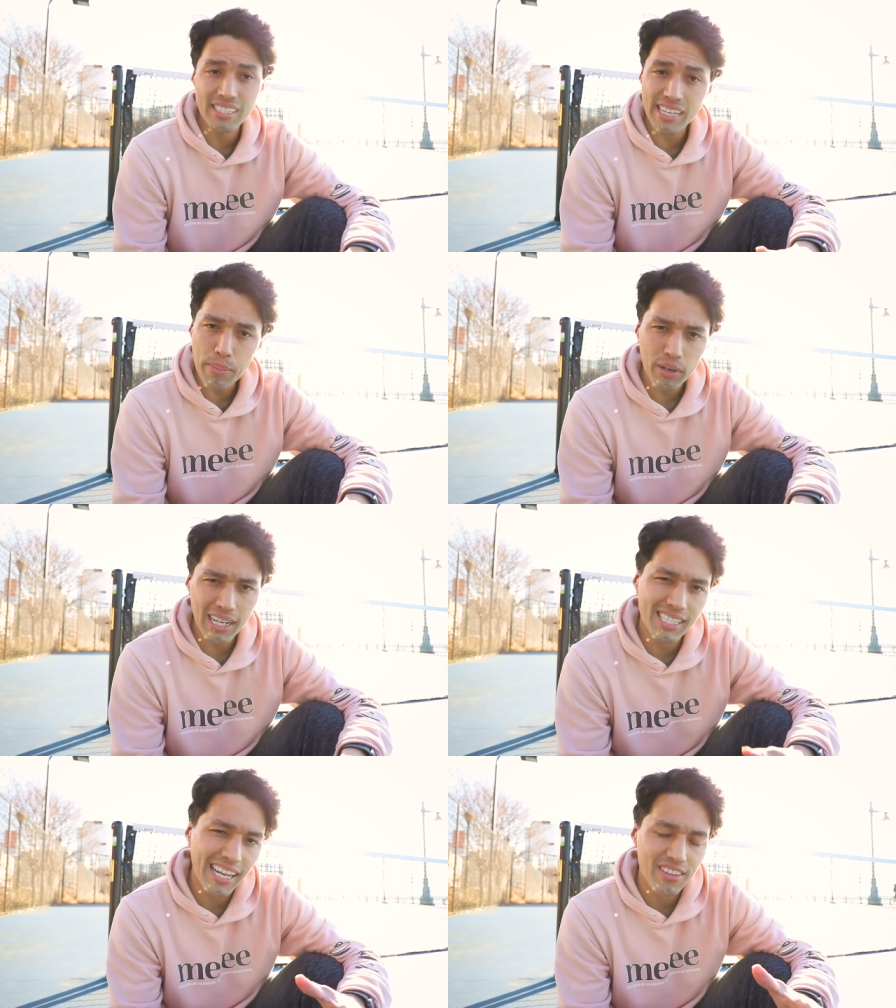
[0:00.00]
In
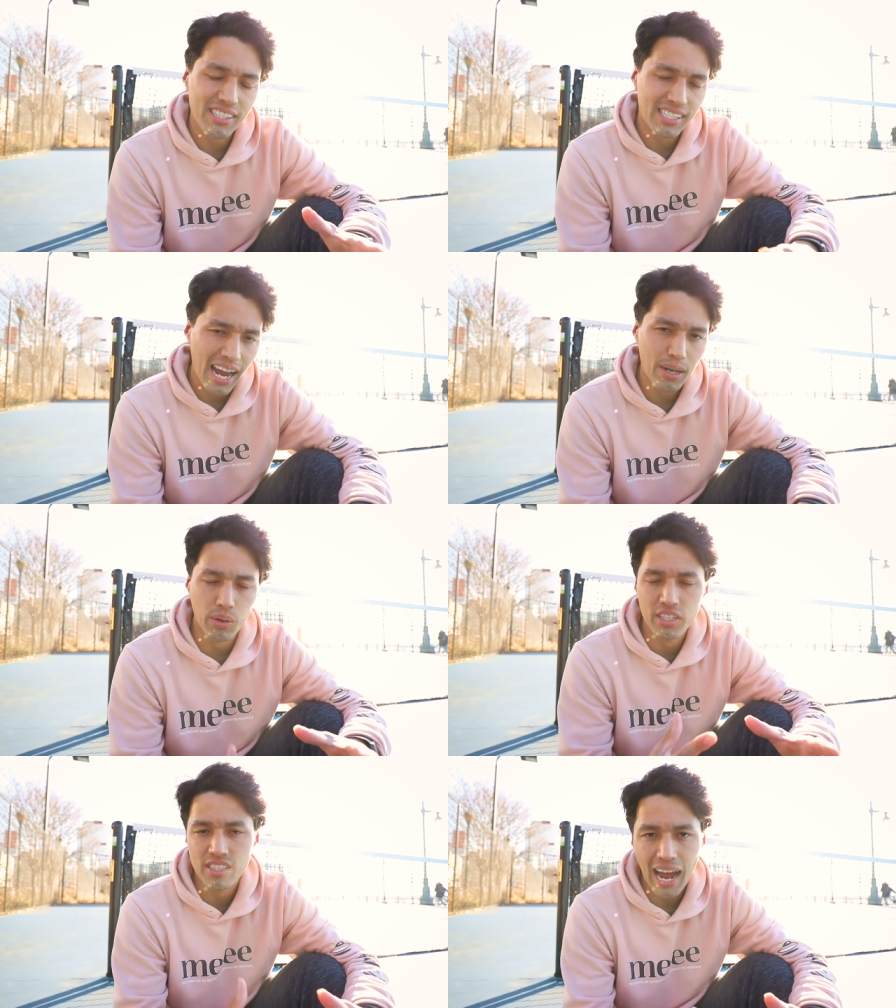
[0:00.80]
skateboarding, I stand on the side
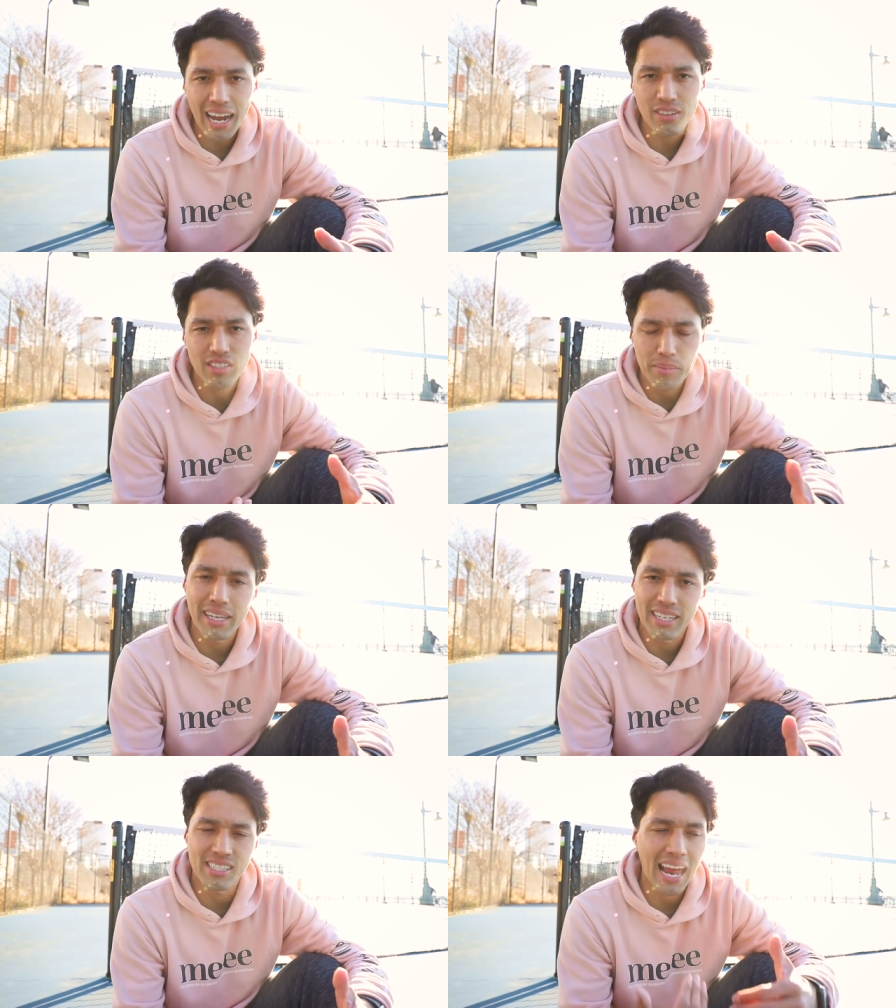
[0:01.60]
where style to
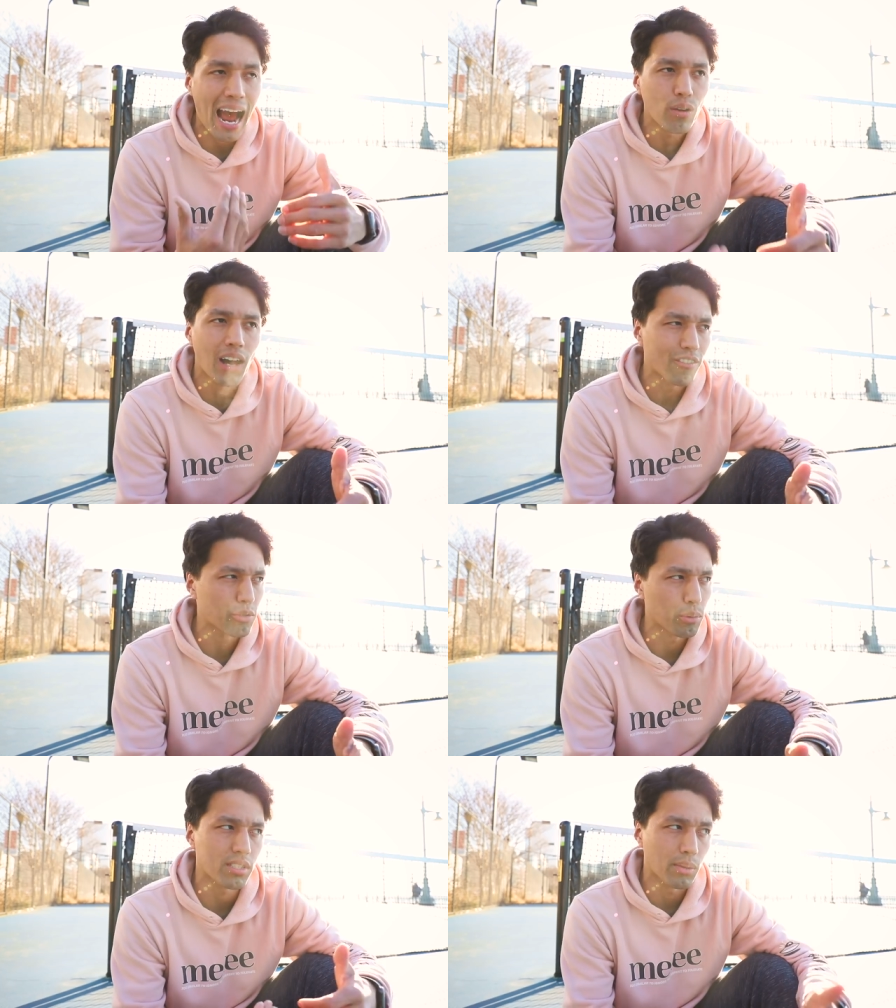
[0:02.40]
me is how
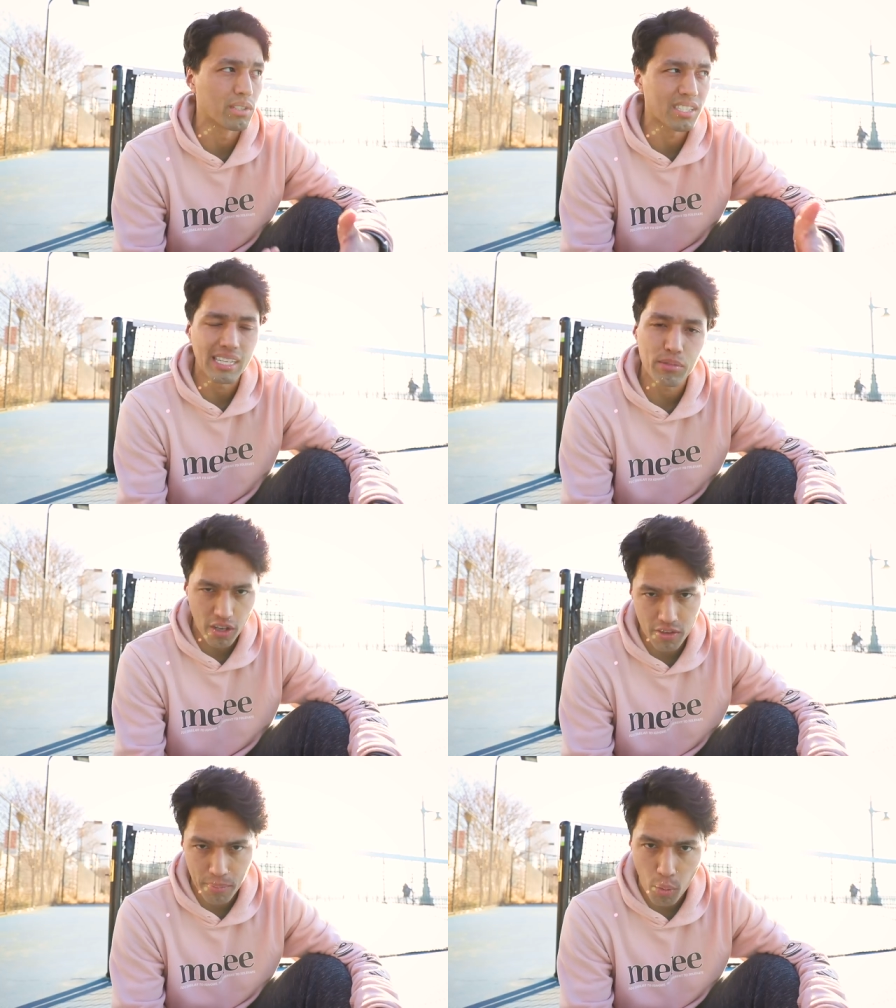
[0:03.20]
comfortable someone seems
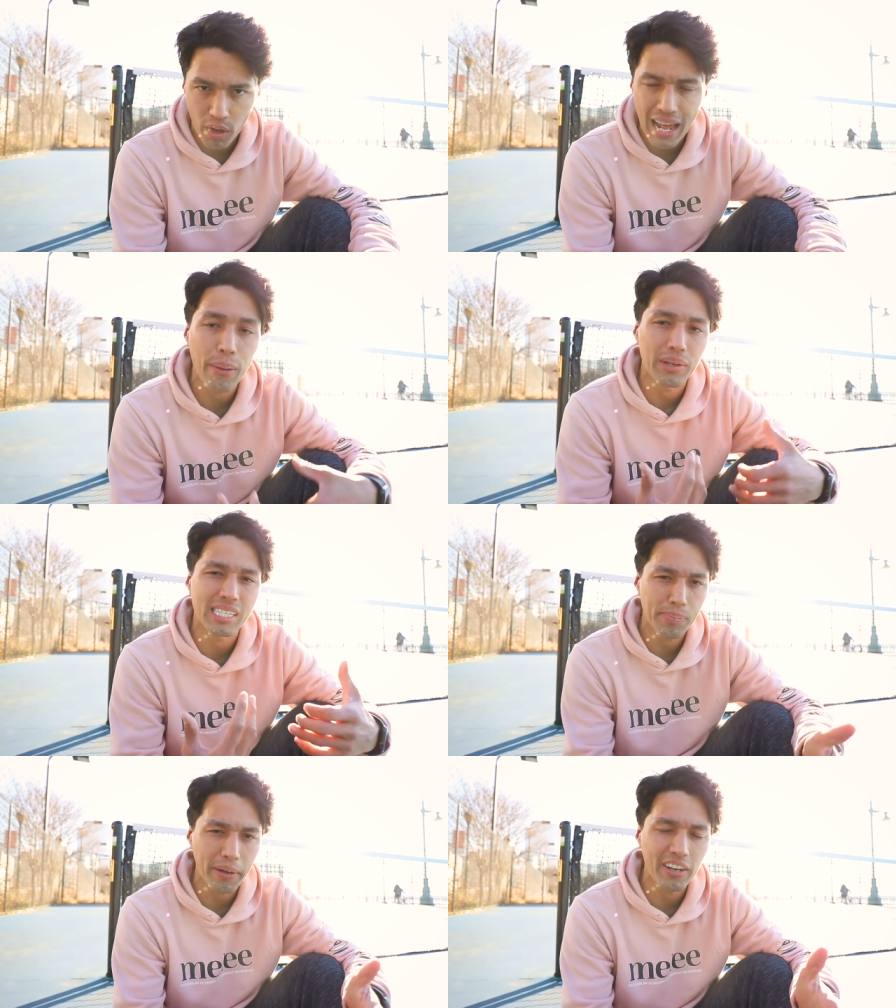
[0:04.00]
on their board, how
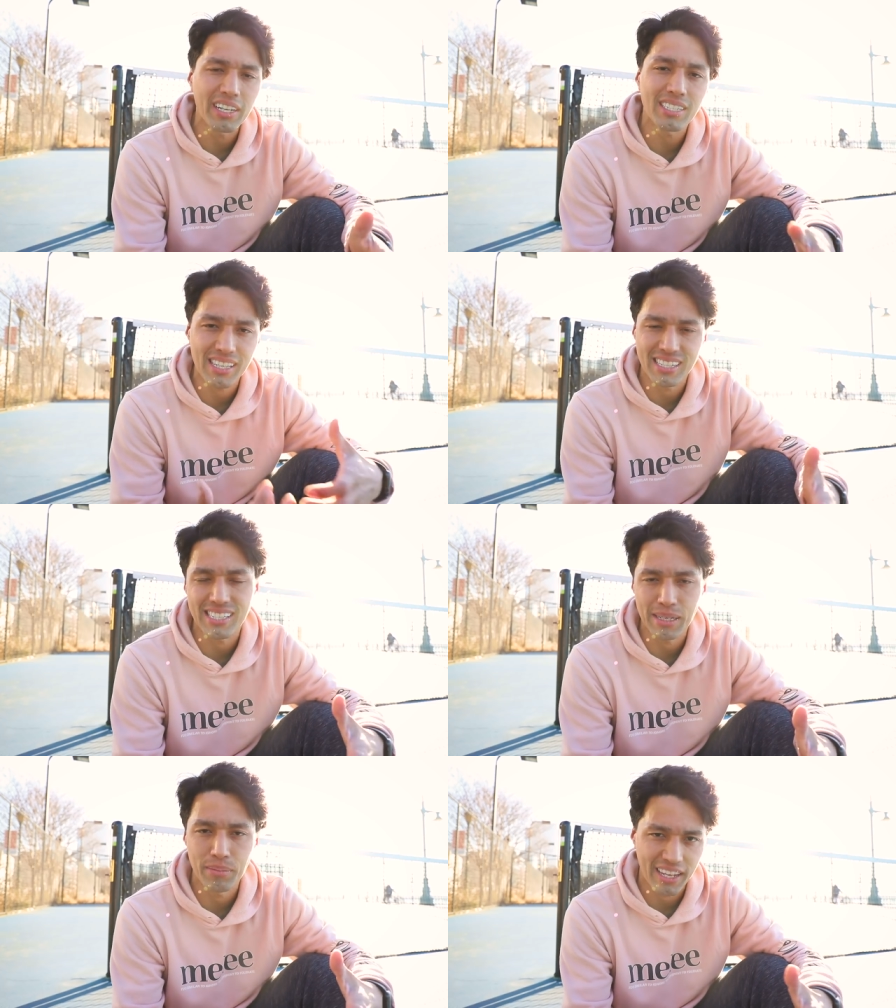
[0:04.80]
experienced they
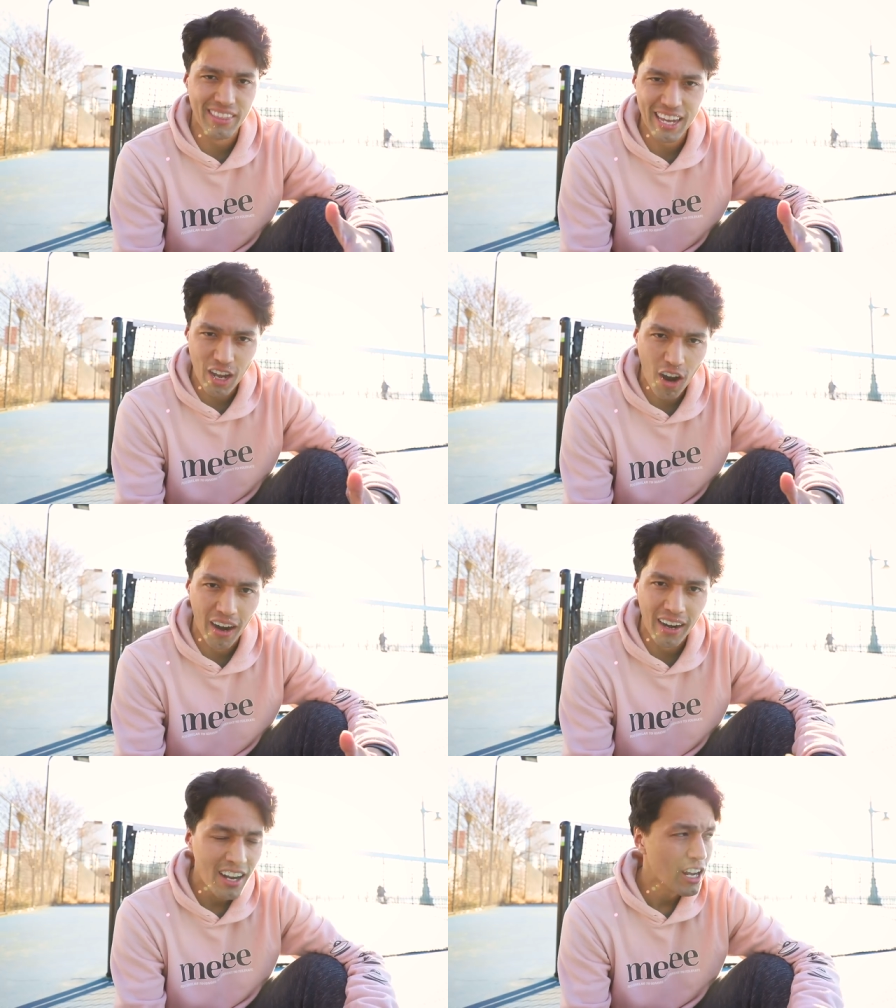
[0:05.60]
seem like they
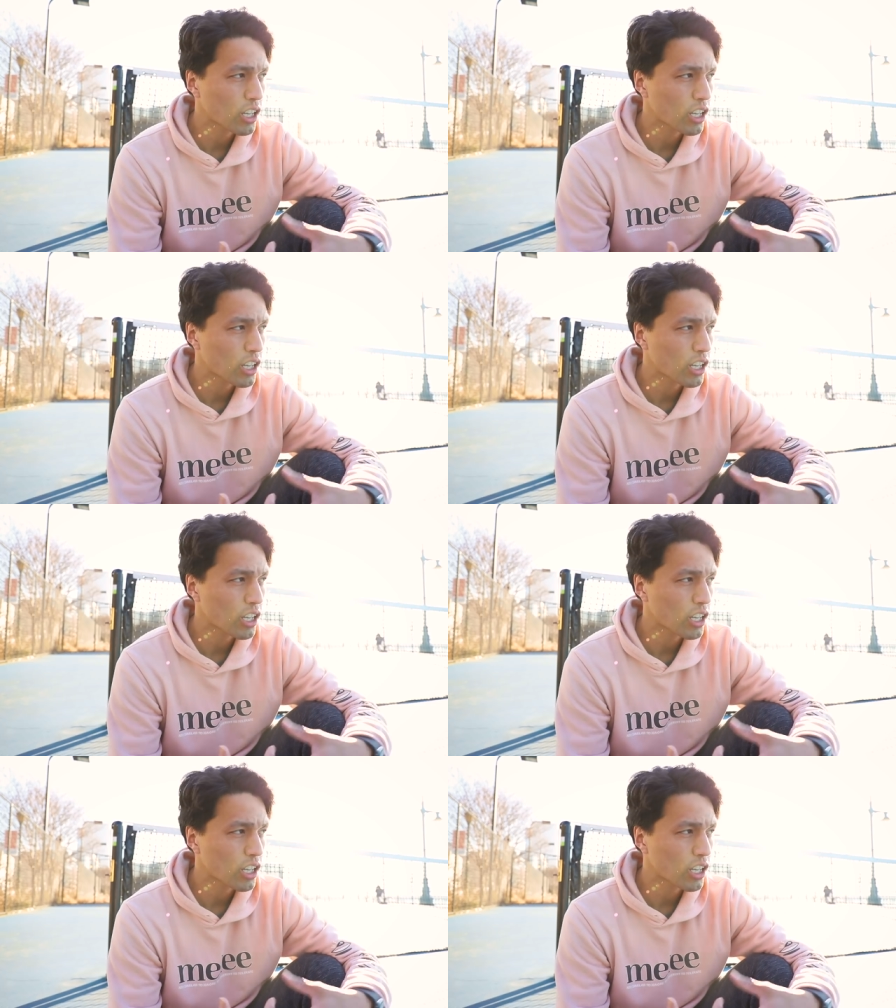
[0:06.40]
are.